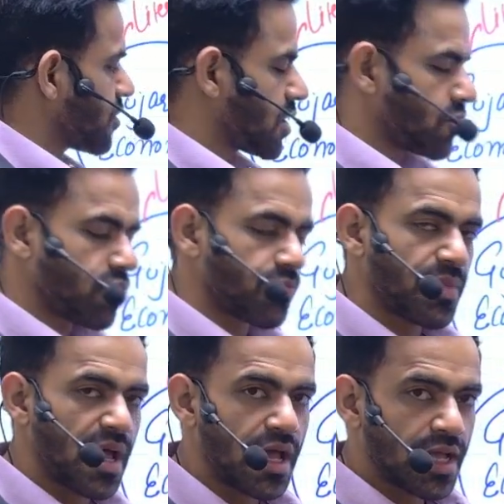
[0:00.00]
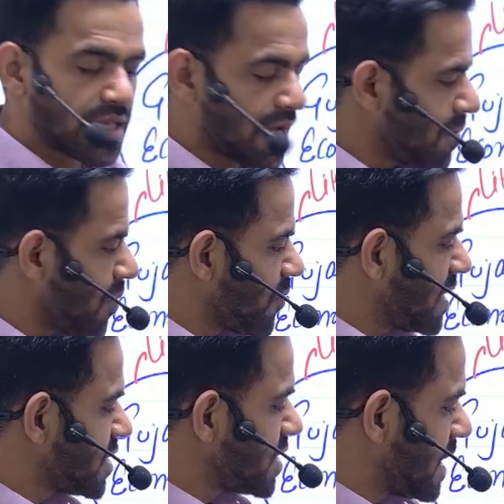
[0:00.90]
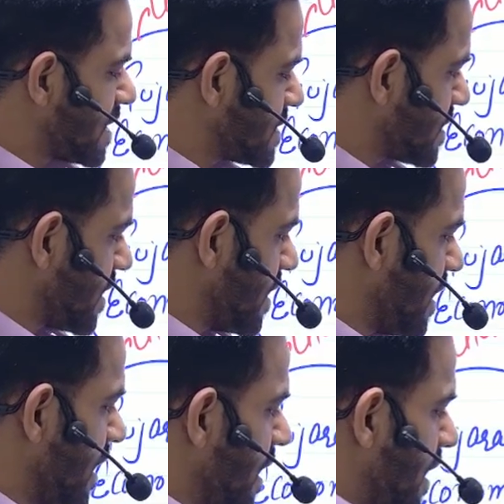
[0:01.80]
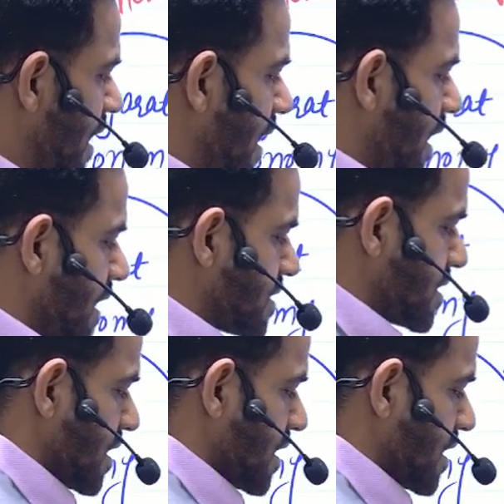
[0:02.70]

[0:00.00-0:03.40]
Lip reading: crore. The population density is